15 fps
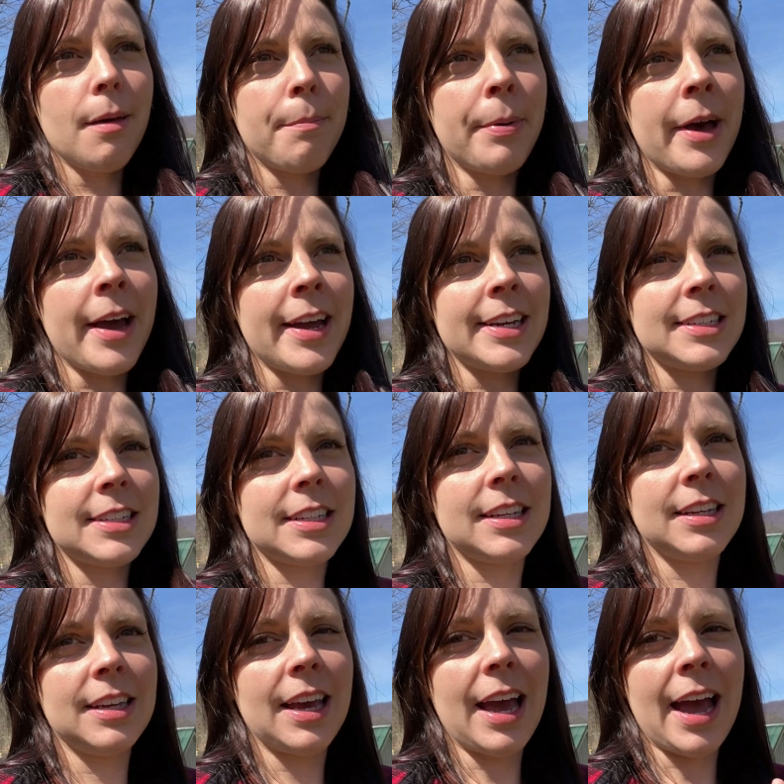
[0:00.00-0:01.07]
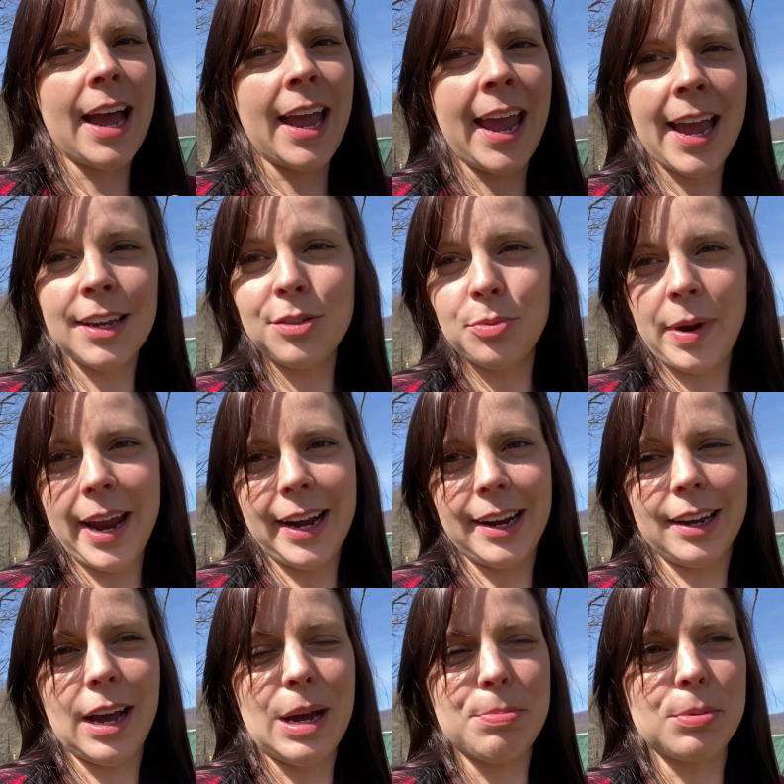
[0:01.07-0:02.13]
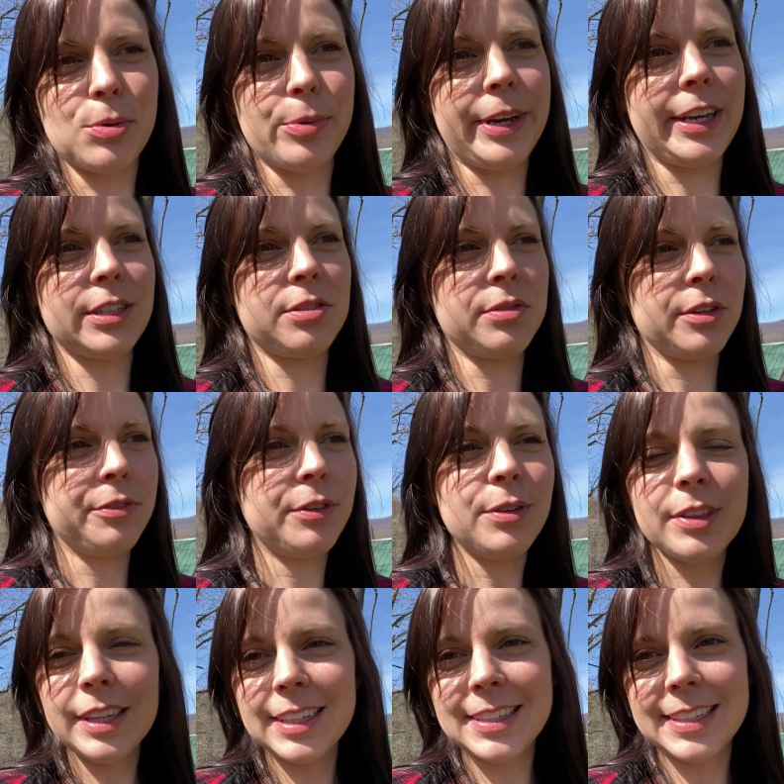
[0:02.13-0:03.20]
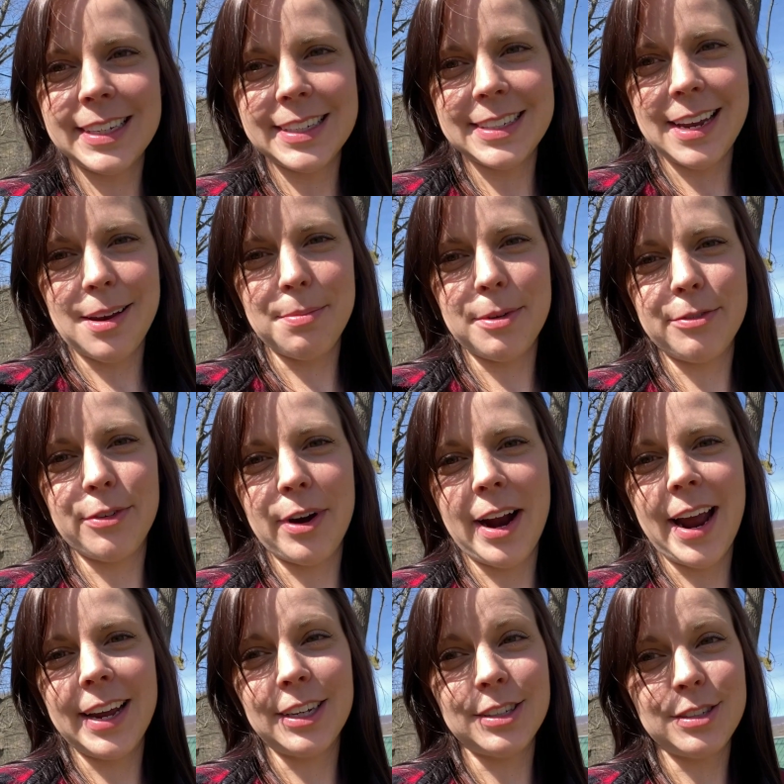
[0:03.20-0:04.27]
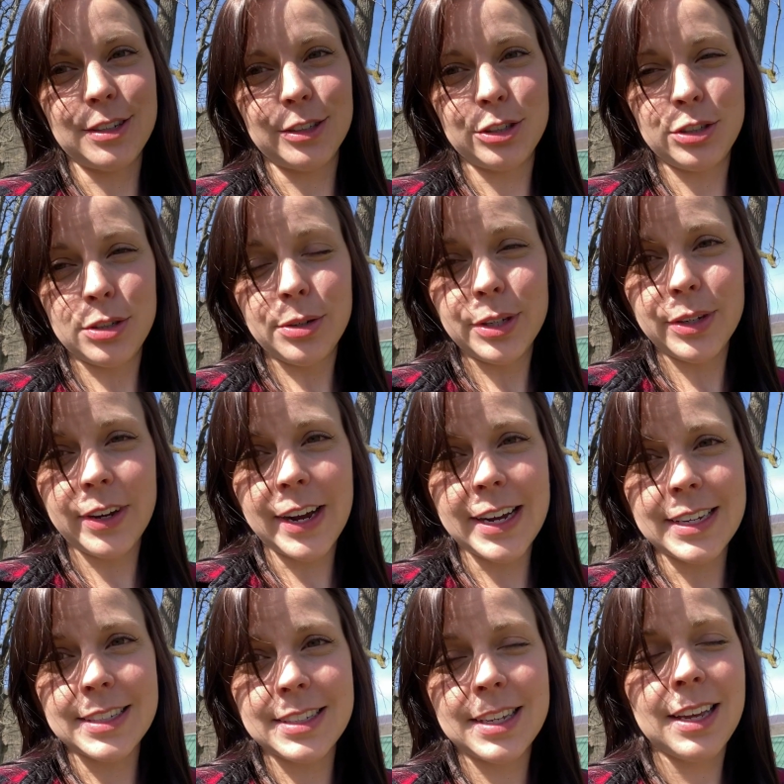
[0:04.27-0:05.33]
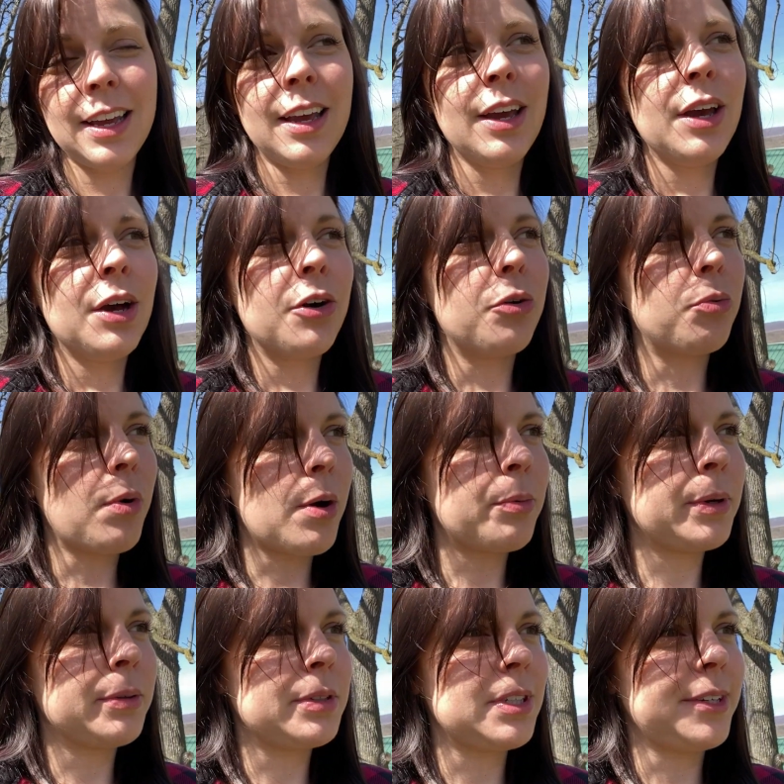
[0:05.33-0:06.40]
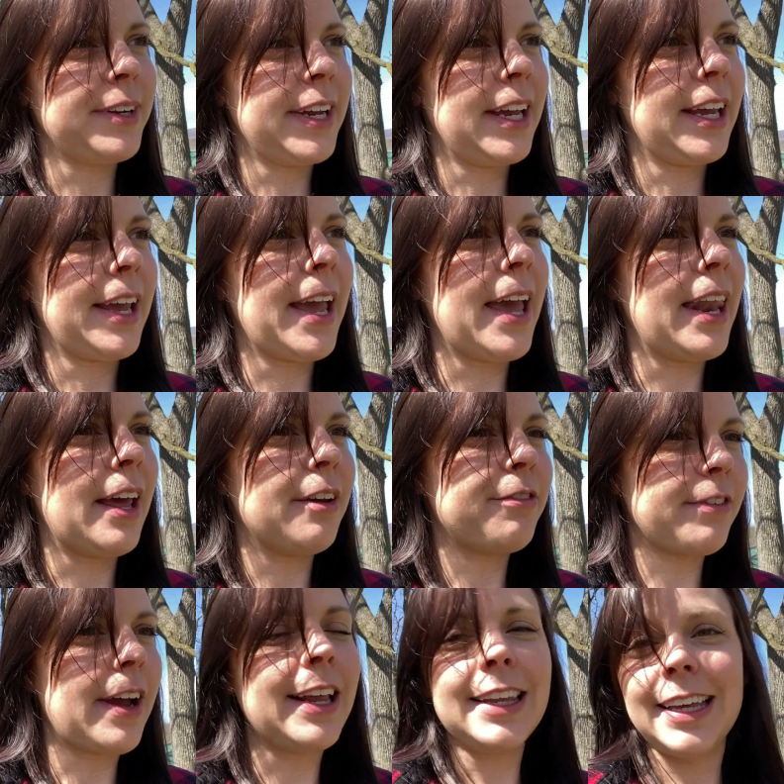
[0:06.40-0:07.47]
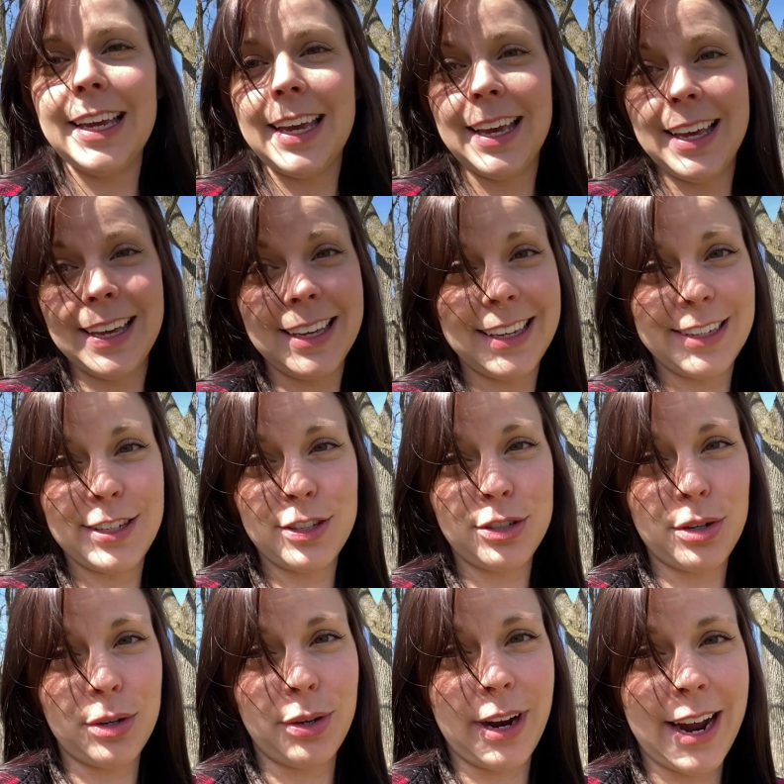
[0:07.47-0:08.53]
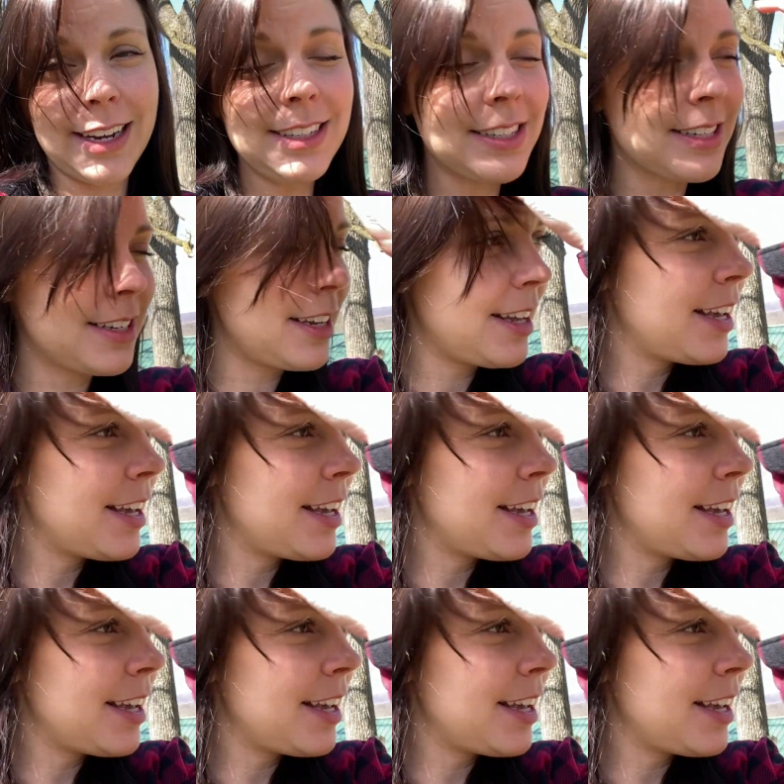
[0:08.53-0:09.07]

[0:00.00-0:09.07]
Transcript: but I had to wait a couple weeks for a few things to get done before I could start showing you guys what we were doing, and I finally get to show you guys.